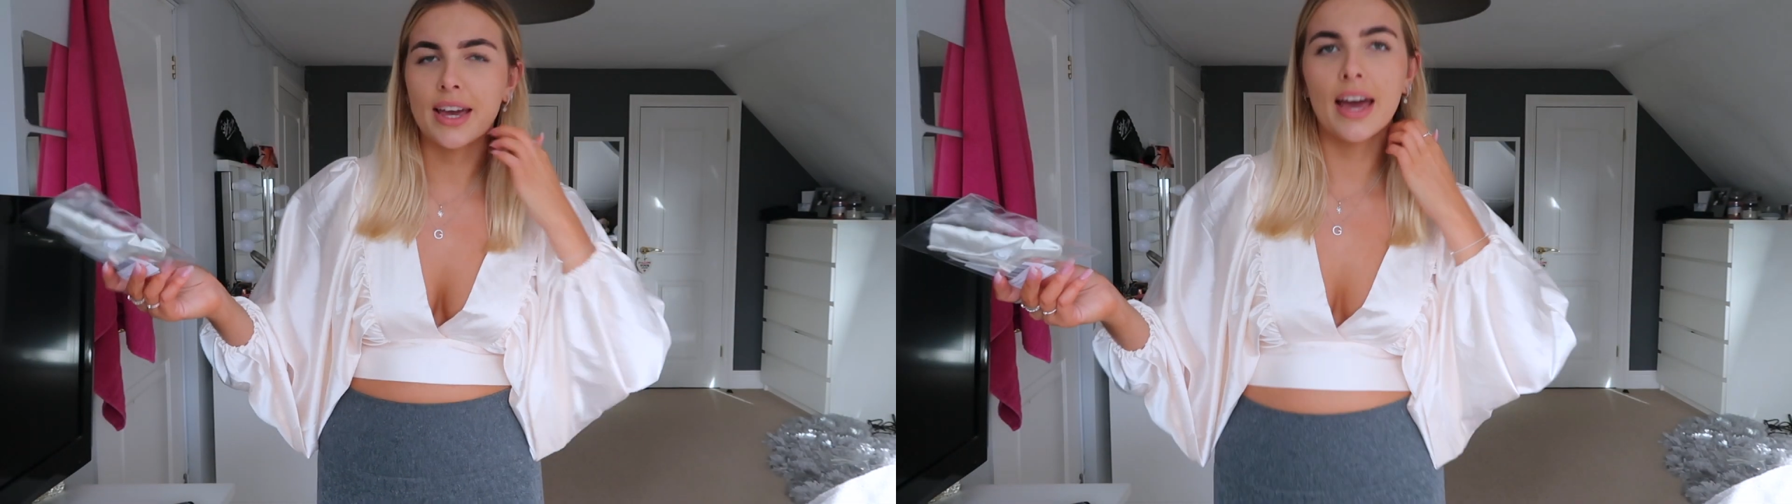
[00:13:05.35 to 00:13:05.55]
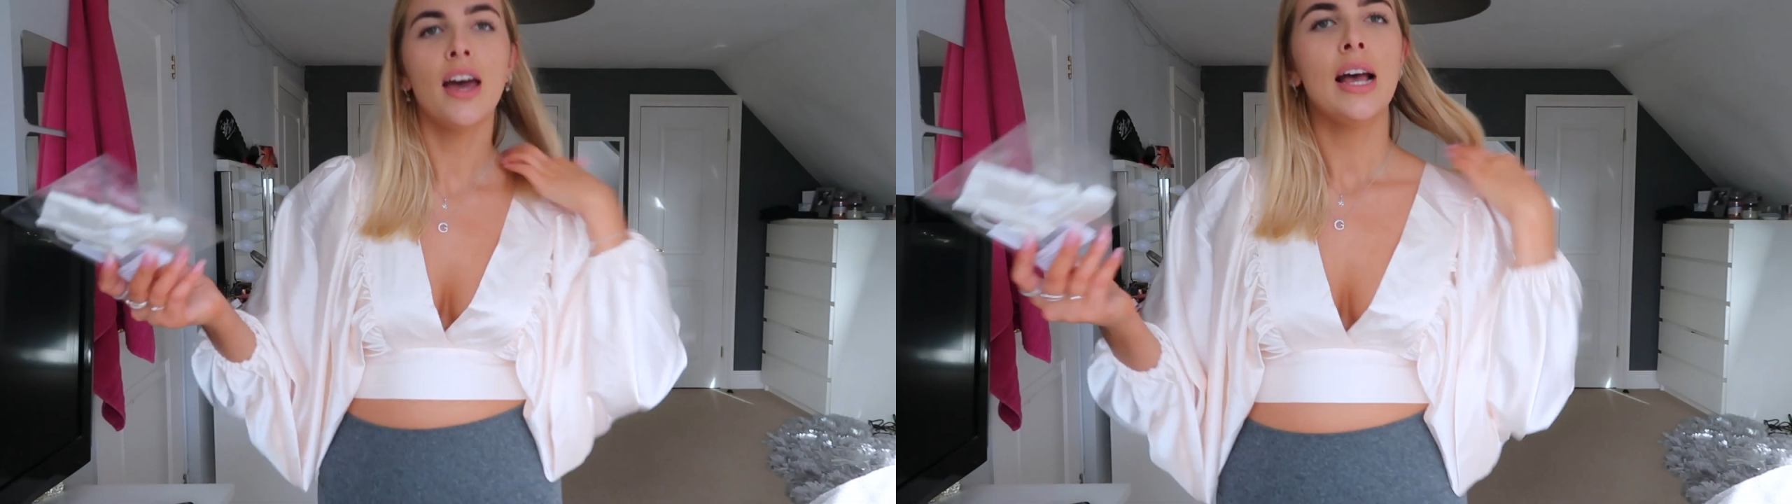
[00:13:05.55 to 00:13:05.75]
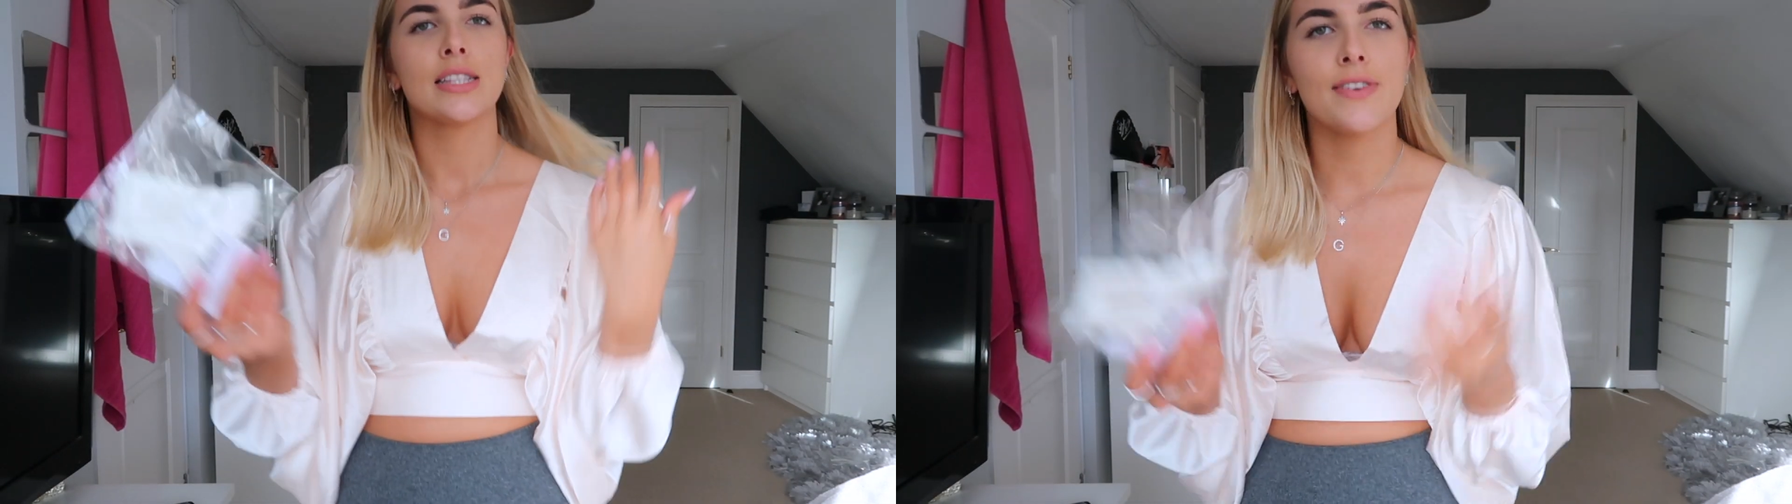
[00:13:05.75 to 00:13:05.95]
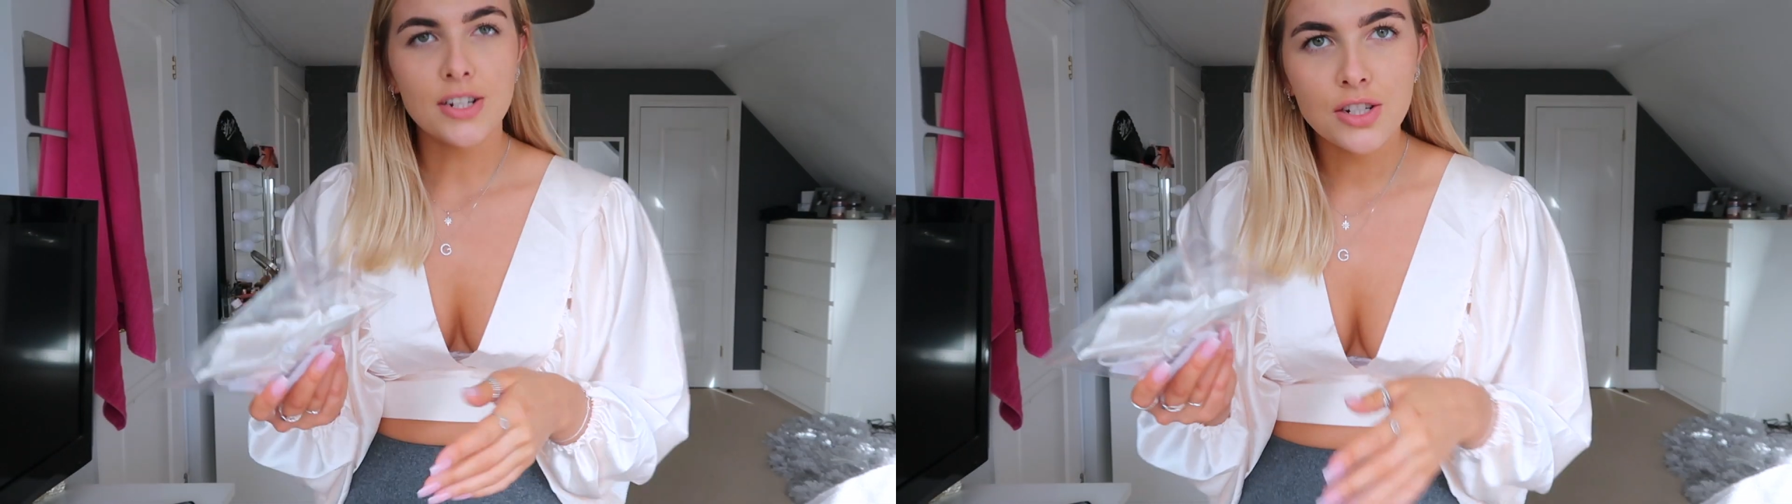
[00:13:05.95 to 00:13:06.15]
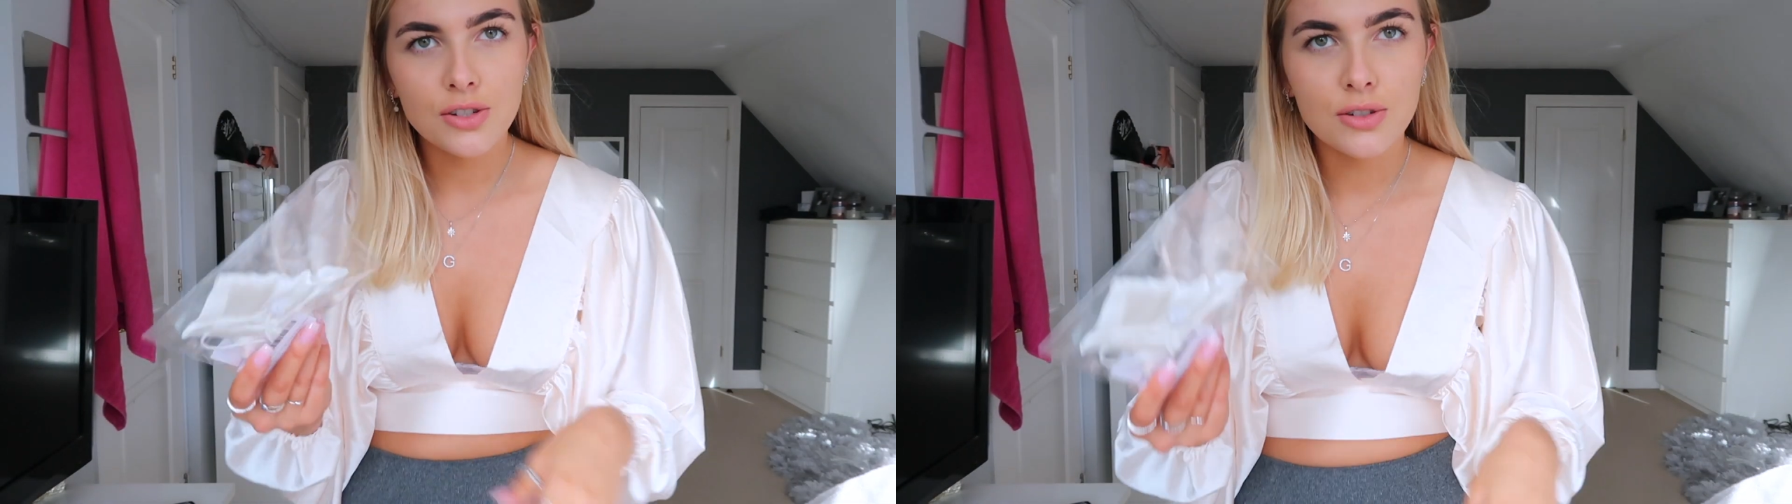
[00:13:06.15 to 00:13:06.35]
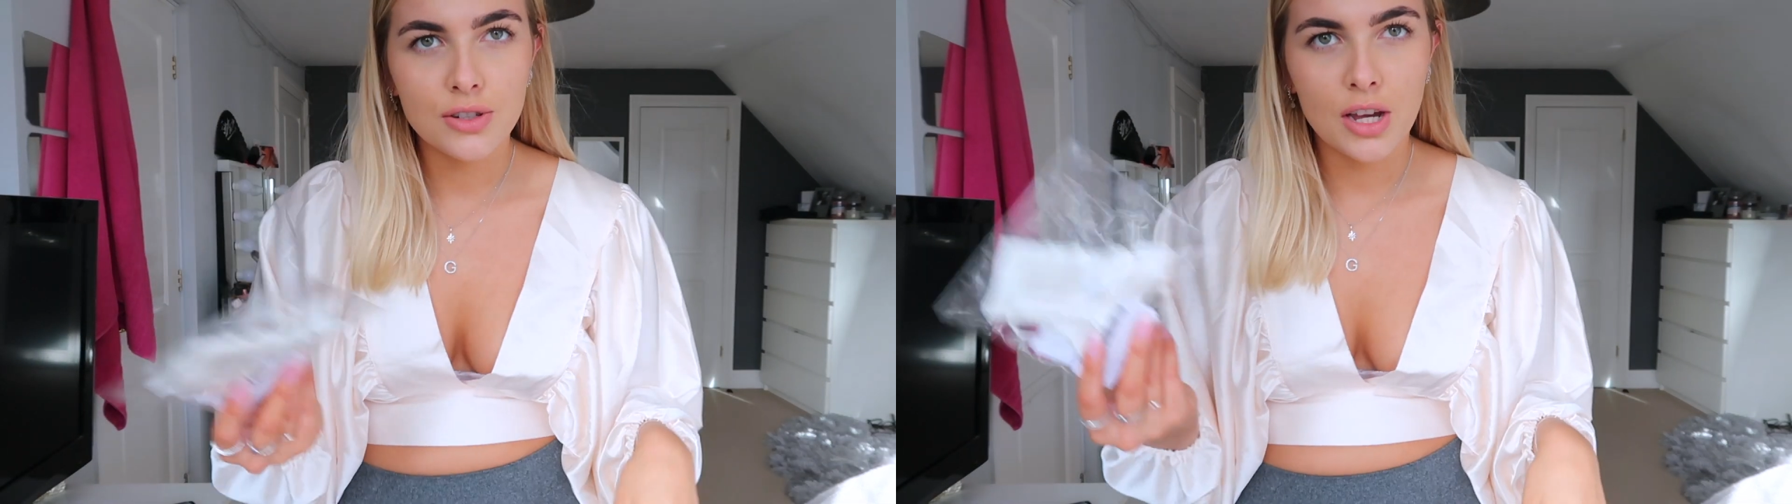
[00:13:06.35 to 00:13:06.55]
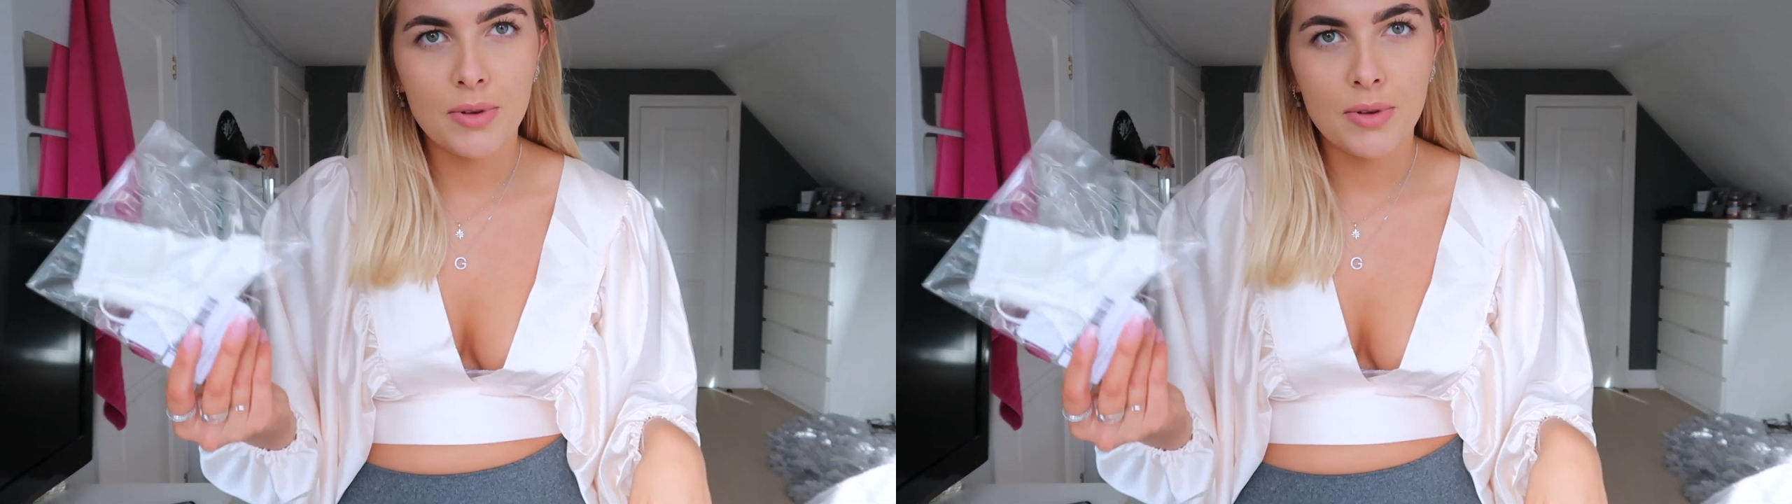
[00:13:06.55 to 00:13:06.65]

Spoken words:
Okay, so I actually just gone to go